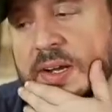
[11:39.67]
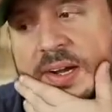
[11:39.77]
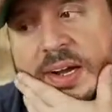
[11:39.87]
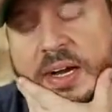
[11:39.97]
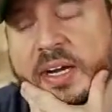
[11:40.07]

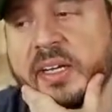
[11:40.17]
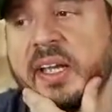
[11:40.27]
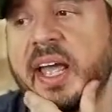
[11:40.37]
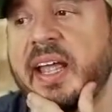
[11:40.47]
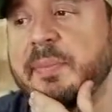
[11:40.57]
uh,
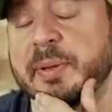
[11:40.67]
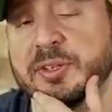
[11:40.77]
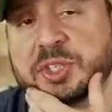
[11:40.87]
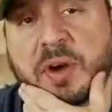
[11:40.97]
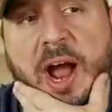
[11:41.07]
and
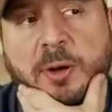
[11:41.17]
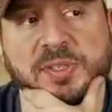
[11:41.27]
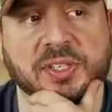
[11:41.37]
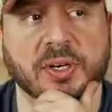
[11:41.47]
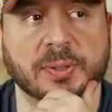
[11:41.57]
Bill Straub.
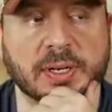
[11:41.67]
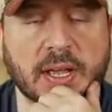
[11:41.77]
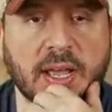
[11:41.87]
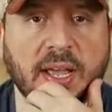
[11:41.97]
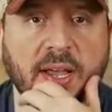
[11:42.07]
So,
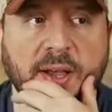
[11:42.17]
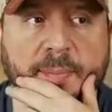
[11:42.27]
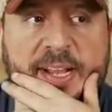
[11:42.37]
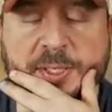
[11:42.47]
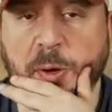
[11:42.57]

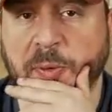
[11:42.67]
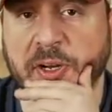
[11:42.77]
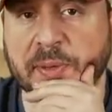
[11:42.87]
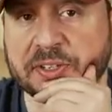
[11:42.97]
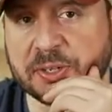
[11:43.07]
basically, what we're
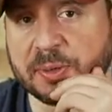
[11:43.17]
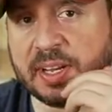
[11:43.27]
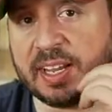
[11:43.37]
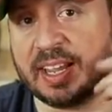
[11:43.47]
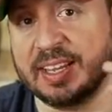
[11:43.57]
going to be
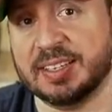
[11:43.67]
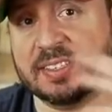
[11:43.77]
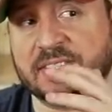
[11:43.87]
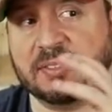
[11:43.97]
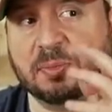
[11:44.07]
doing
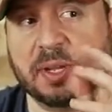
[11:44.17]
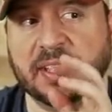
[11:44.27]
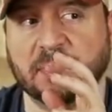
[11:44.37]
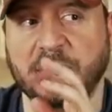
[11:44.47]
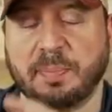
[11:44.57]
is
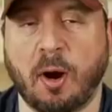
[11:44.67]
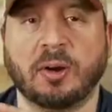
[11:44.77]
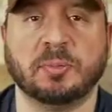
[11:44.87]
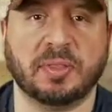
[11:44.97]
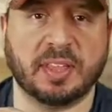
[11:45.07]
we we
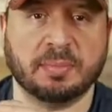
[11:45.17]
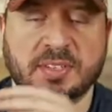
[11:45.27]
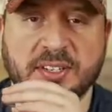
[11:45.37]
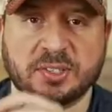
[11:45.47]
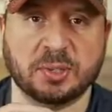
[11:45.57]
partnered with them
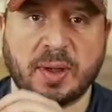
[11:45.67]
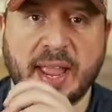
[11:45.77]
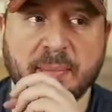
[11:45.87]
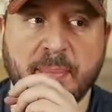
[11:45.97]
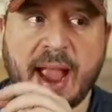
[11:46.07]
to do
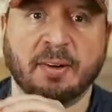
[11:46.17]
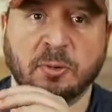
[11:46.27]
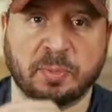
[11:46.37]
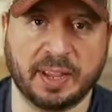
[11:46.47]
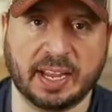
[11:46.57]
a
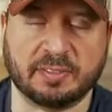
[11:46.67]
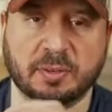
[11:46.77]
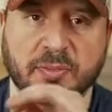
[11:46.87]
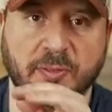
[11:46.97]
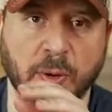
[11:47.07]
barrel pick
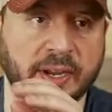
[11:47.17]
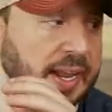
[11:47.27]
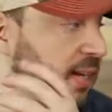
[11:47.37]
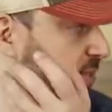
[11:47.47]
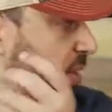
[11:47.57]
from Fourgate.